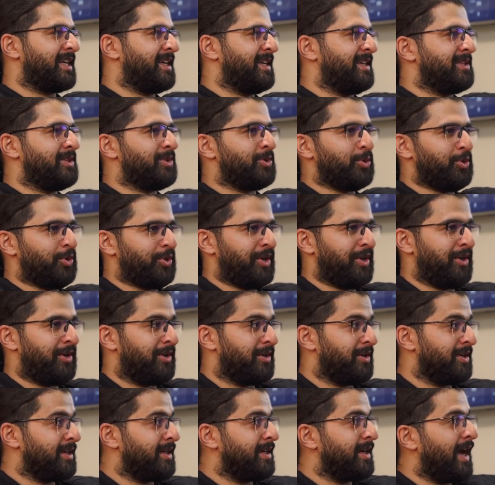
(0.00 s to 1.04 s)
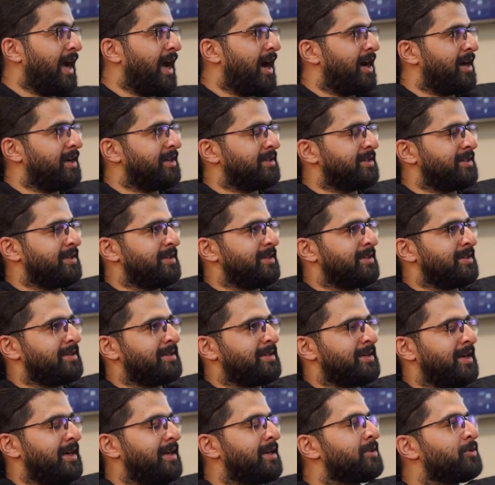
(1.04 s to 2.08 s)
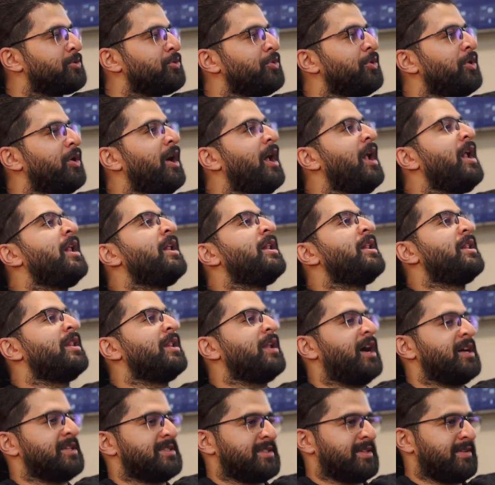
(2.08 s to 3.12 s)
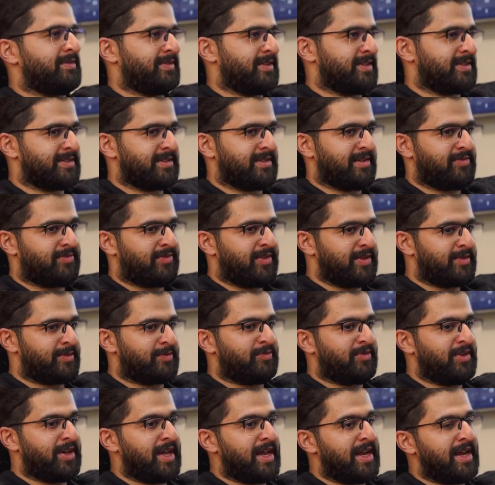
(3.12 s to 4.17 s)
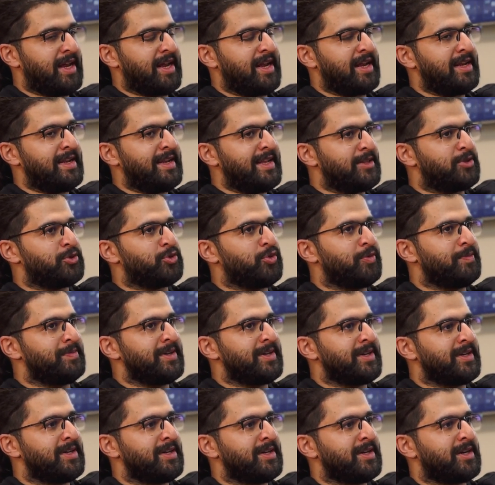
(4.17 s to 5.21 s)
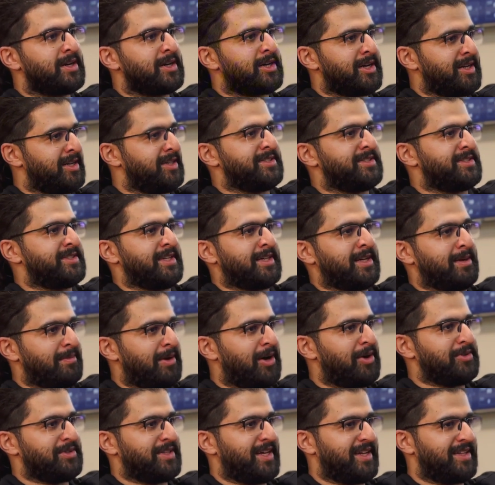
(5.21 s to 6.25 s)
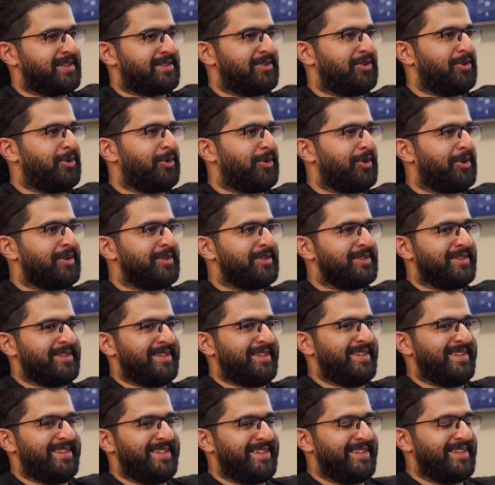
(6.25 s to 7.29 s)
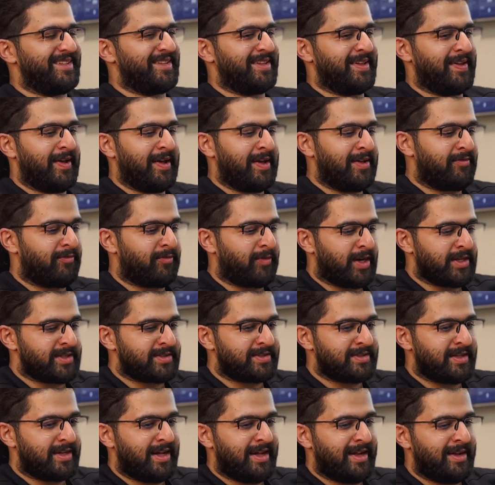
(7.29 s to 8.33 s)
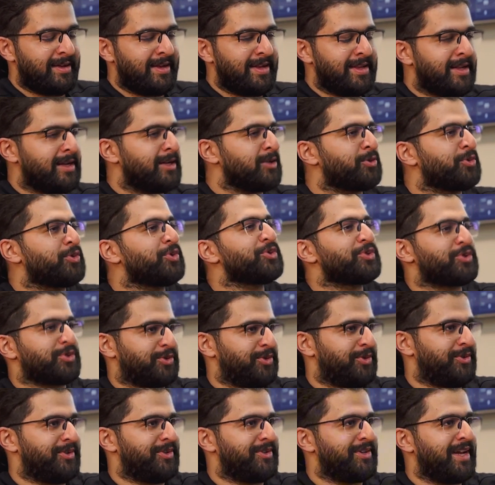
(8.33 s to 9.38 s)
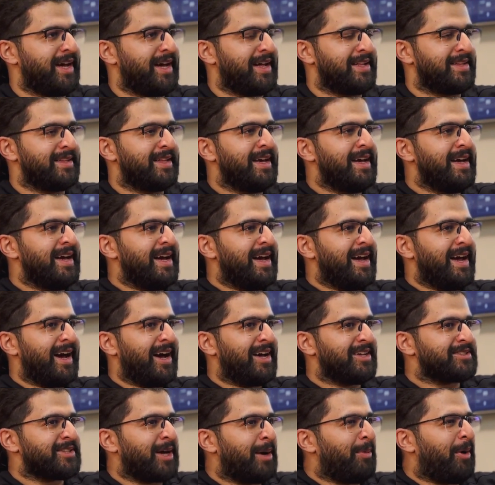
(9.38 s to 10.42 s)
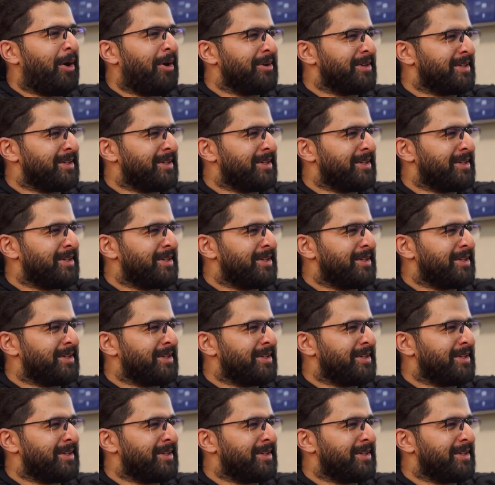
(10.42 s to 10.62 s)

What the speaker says: can do. AI can do lots of stuff, but we need to be realistic about that. It was a little too soon, and somehow